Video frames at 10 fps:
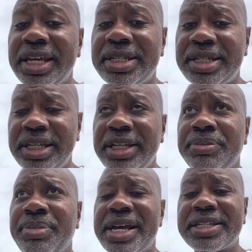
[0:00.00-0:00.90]
team
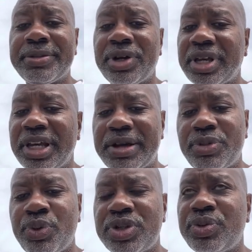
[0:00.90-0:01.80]
basketball camp,
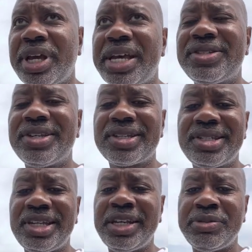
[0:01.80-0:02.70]
which we had six
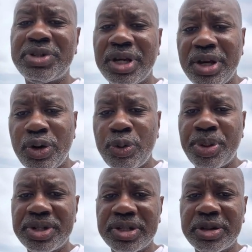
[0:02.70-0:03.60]
teams who
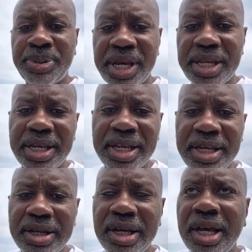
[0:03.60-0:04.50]
participated in
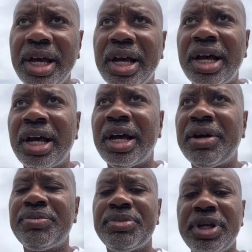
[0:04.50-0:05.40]
it.
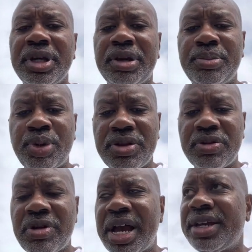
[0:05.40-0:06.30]
Brother
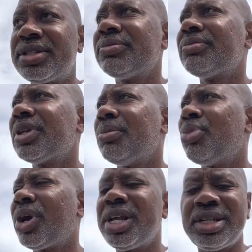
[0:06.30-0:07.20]
Rice,
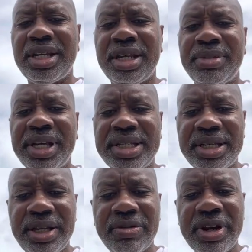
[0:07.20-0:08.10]
Brandon, Imlay
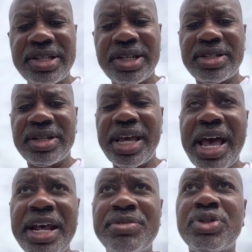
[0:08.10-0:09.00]
City, Rochester
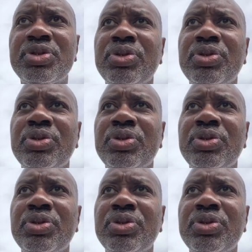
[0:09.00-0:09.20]
Adams,